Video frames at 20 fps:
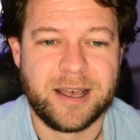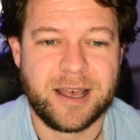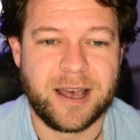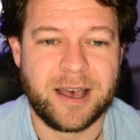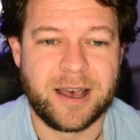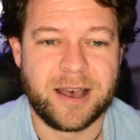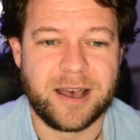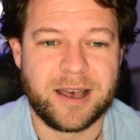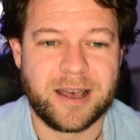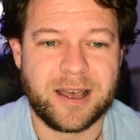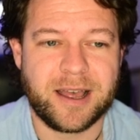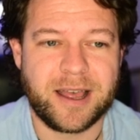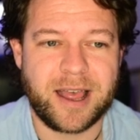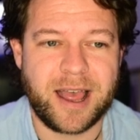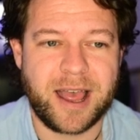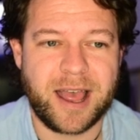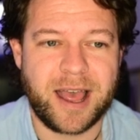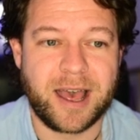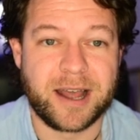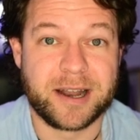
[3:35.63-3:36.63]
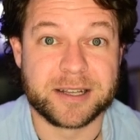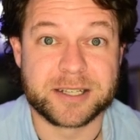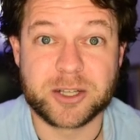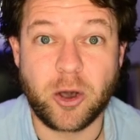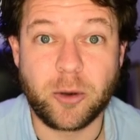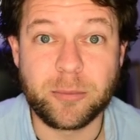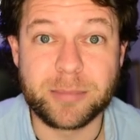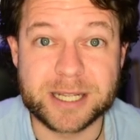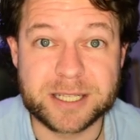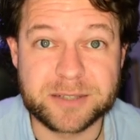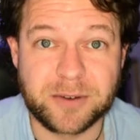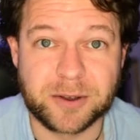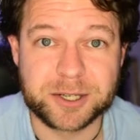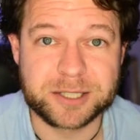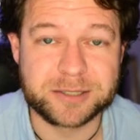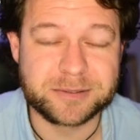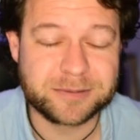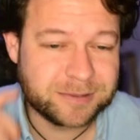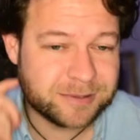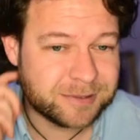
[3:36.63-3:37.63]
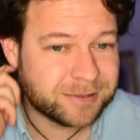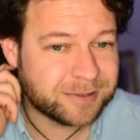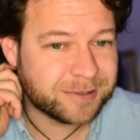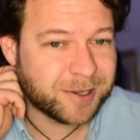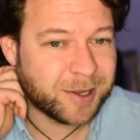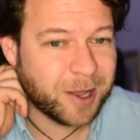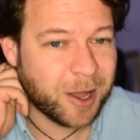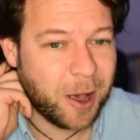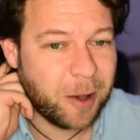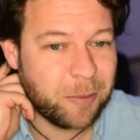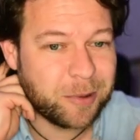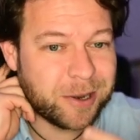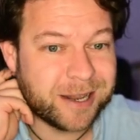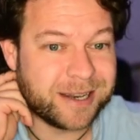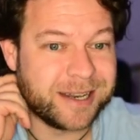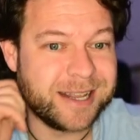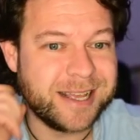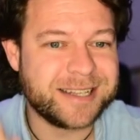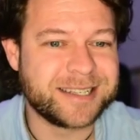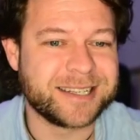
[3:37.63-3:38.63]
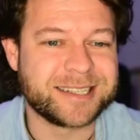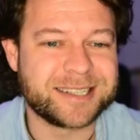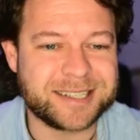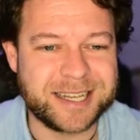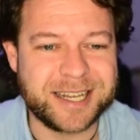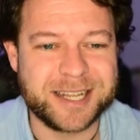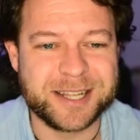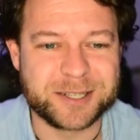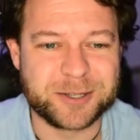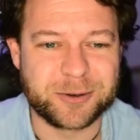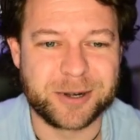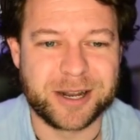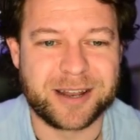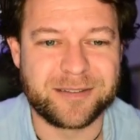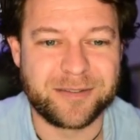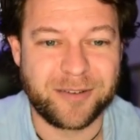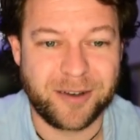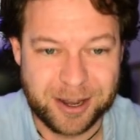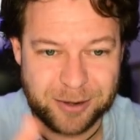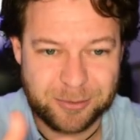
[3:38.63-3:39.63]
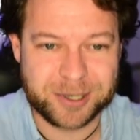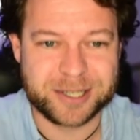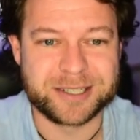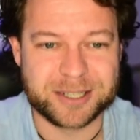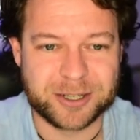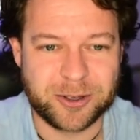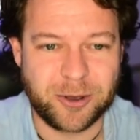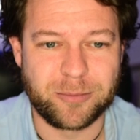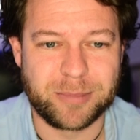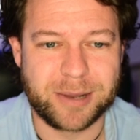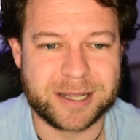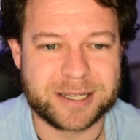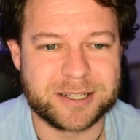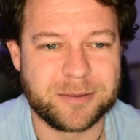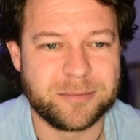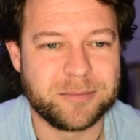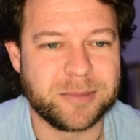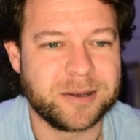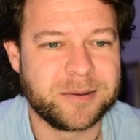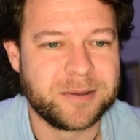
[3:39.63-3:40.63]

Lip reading: And there's a complex function, but it needs a C that's already defined, which is a complex number.